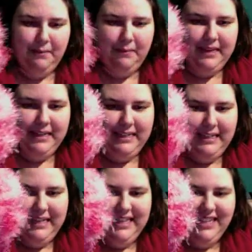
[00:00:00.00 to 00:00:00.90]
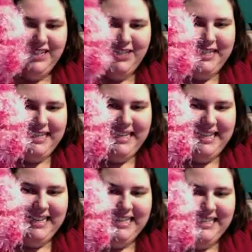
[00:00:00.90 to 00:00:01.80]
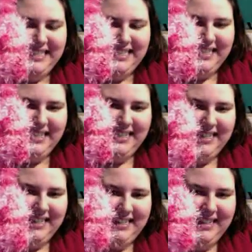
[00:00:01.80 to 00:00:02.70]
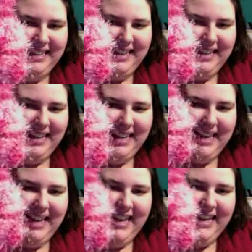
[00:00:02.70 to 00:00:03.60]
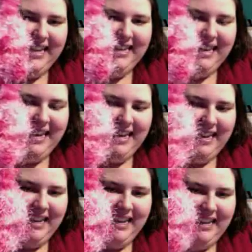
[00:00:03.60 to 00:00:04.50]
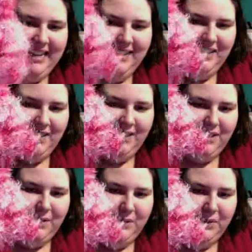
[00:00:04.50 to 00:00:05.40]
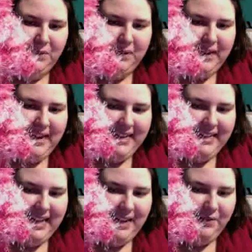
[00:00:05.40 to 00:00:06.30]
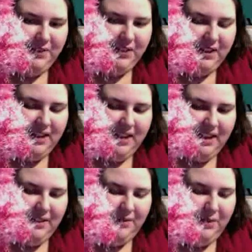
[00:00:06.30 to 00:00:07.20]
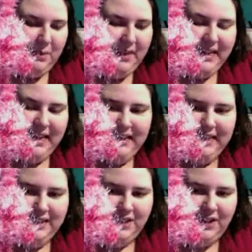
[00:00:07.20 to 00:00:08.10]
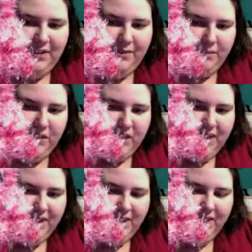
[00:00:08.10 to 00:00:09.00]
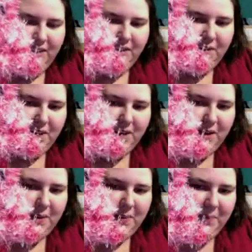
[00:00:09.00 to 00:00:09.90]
But here she is. And I just used what I had left of the pink eyelash yarn from Cheddar to do her.